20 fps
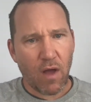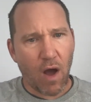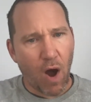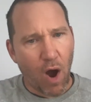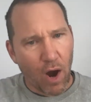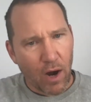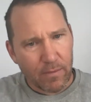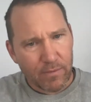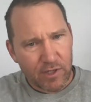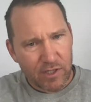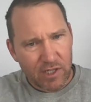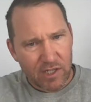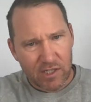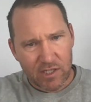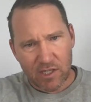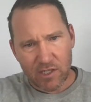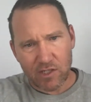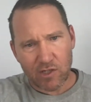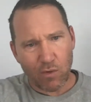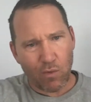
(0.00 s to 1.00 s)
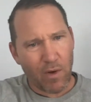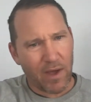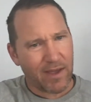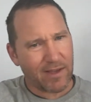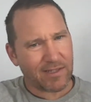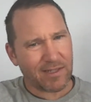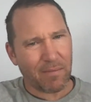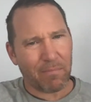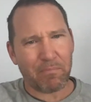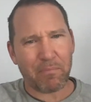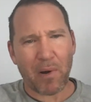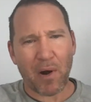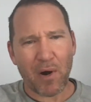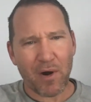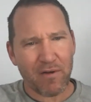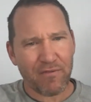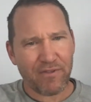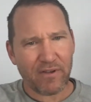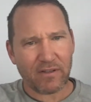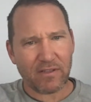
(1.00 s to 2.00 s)
Arm's distance away is the
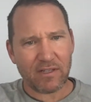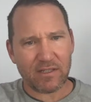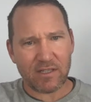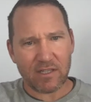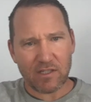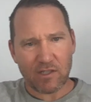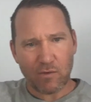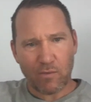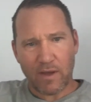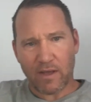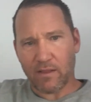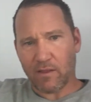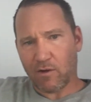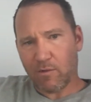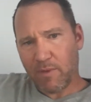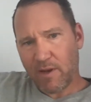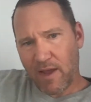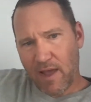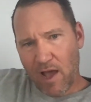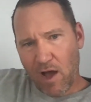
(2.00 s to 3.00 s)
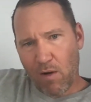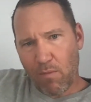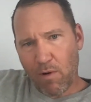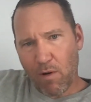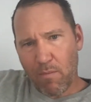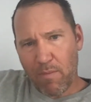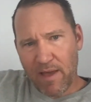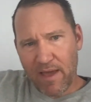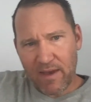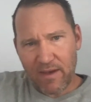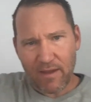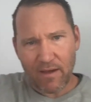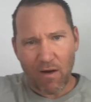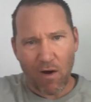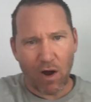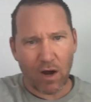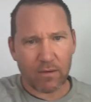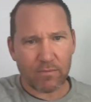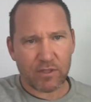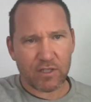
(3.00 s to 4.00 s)
perfect distance away. A little bit of elbow bend,
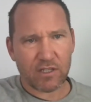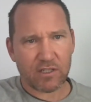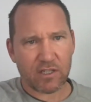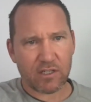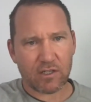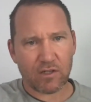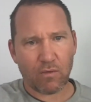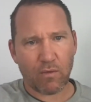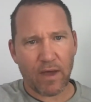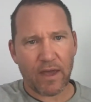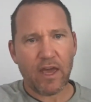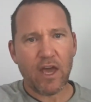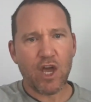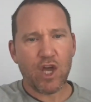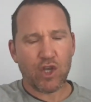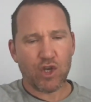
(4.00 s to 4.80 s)
arm's distance away.